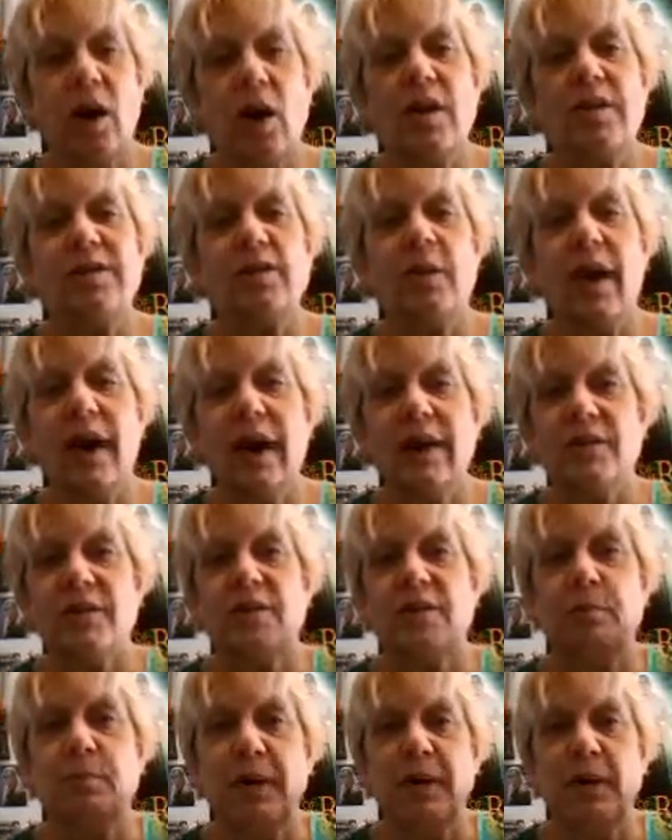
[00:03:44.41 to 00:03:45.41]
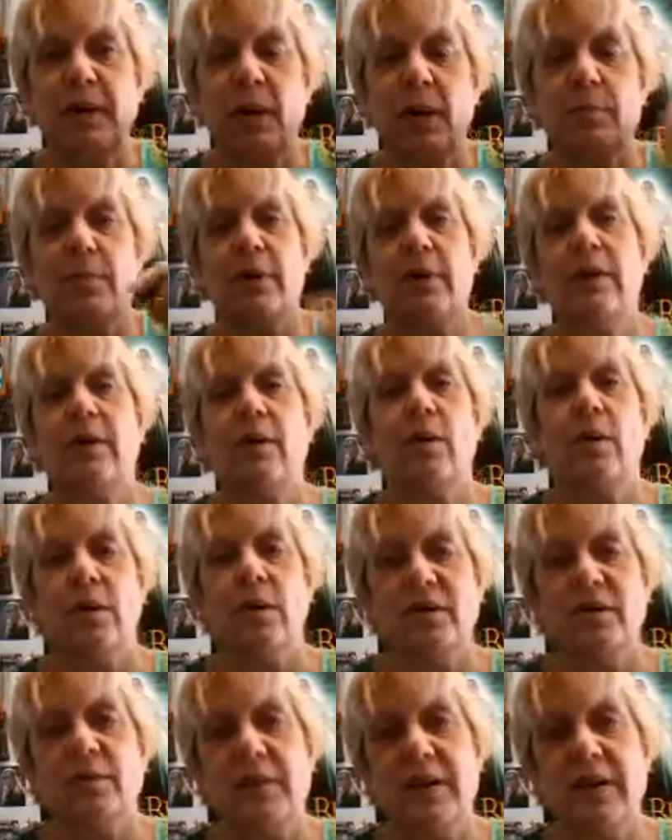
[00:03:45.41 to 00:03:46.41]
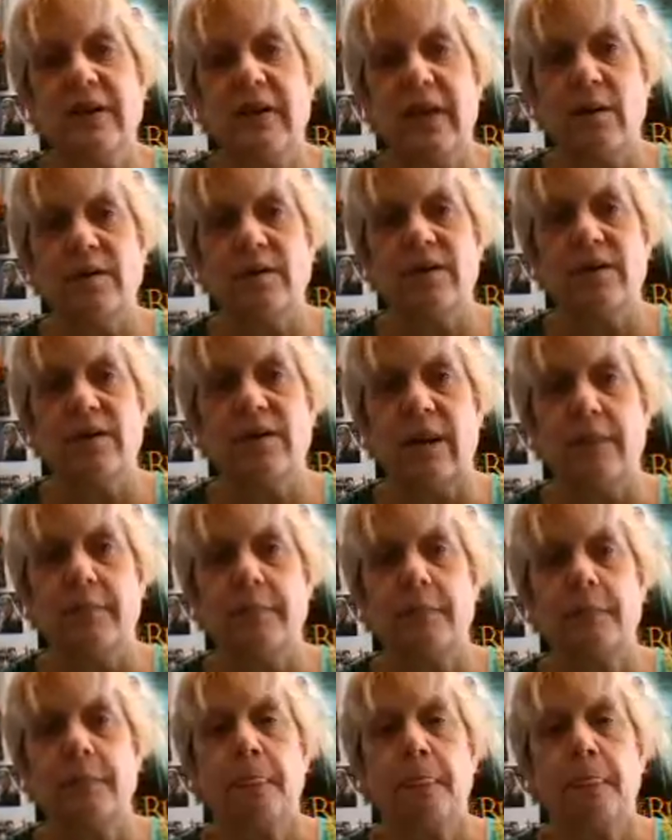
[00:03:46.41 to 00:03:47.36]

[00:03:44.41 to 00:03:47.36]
also has a spin up or a spin down state.